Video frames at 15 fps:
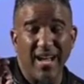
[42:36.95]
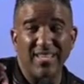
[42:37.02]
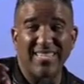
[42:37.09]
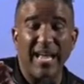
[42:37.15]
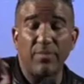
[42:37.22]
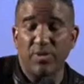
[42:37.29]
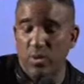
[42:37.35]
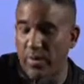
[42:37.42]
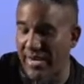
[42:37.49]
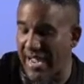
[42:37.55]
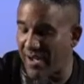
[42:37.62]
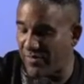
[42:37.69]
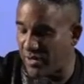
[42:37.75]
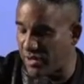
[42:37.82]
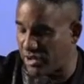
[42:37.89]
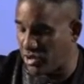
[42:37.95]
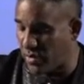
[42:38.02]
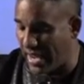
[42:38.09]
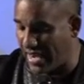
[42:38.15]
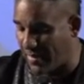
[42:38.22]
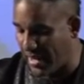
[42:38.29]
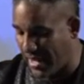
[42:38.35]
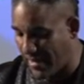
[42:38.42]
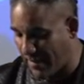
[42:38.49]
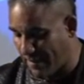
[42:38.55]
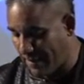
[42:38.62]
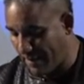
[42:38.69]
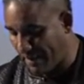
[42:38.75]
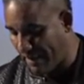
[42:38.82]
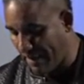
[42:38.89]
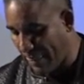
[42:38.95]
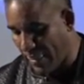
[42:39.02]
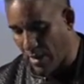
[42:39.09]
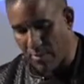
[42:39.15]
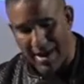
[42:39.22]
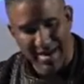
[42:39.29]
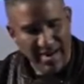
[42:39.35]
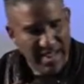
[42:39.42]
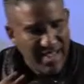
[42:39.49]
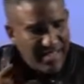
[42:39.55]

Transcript: Samson went after the true enemy. Right?